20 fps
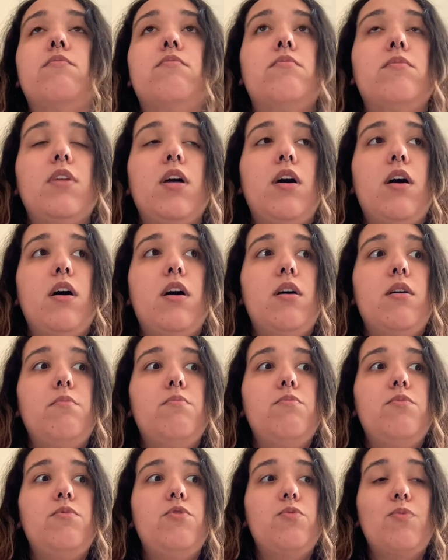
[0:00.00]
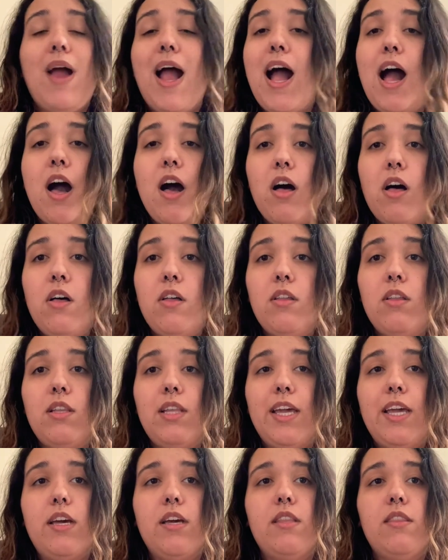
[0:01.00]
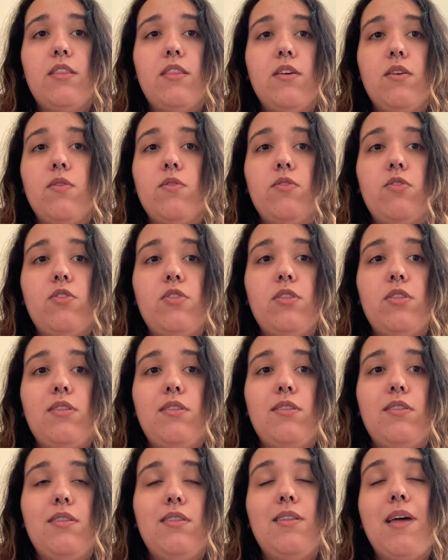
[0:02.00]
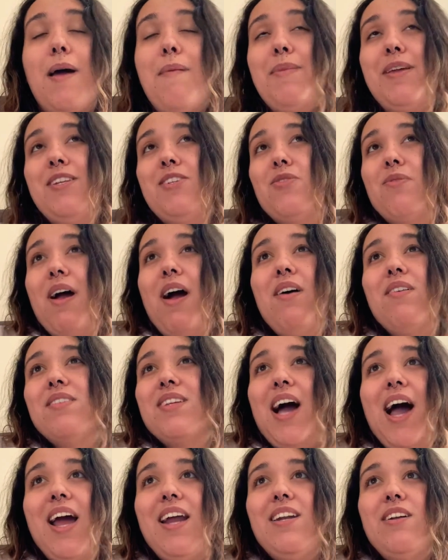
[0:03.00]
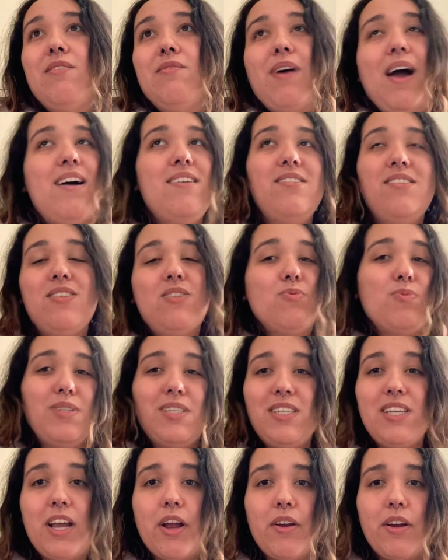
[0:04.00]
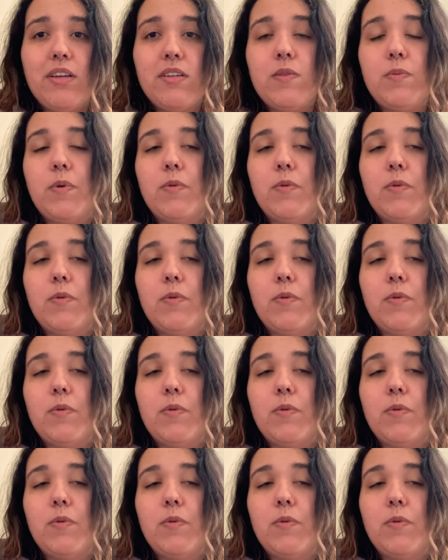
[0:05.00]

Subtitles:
Doral. Like, Doral's kind of has its ritzy areas,